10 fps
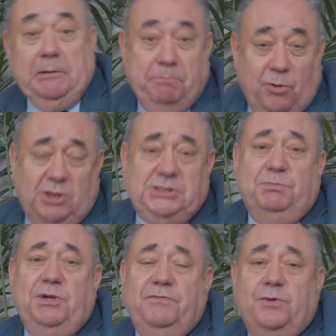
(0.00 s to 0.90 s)

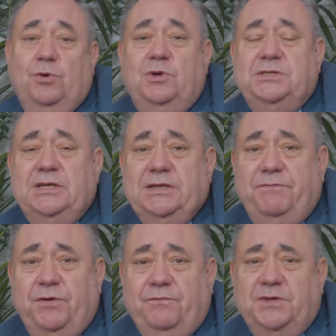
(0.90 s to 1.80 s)
impossible, of course, and
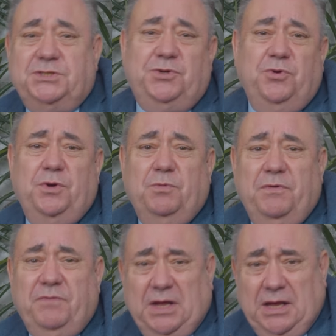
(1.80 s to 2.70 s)
if you're festooned
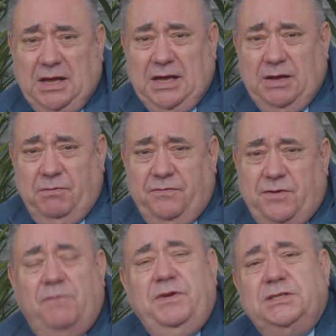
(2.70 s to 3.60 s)
with with
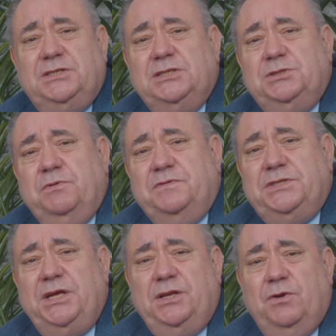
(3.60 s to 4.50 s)
coverage such as we've
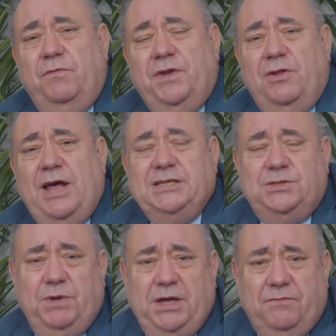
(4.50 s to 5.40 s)
seen over the
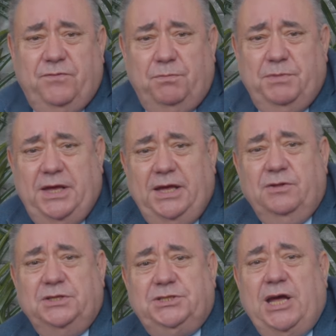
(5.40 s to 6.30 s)
last week from the
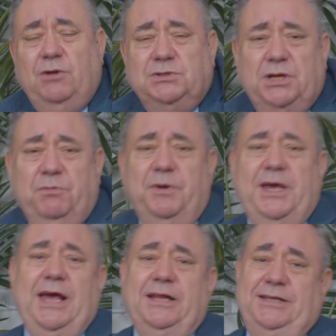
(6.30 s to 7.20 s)
English towns, and we
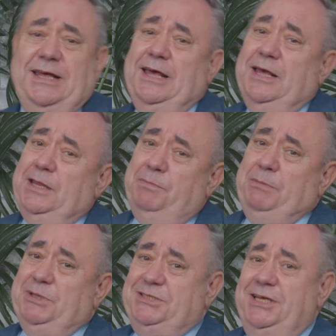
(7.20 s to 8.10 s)
get uh, the
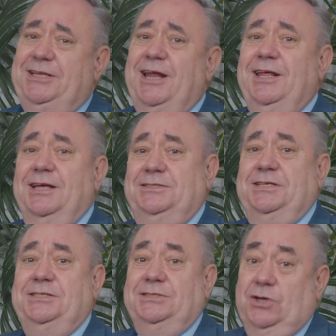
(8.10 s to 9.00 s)
BBC telling us
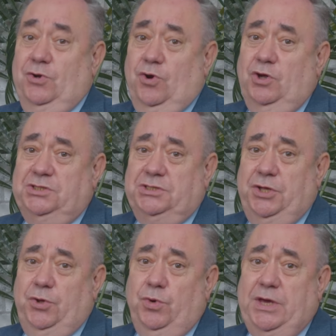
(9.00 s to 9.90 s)
this is across
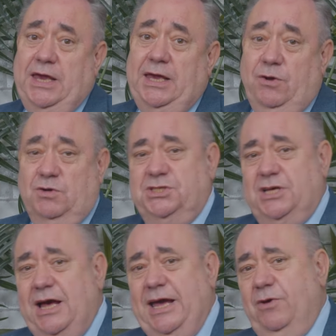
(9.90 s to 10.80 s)
the UK or
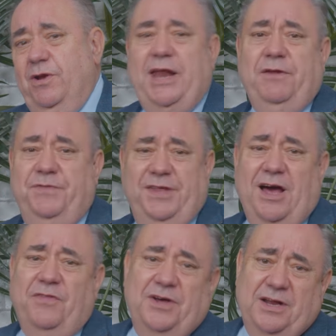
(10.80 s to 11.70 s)
Sky or any of the
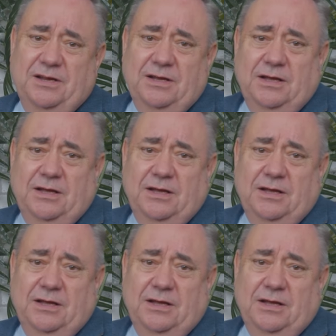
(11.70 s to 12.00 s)
other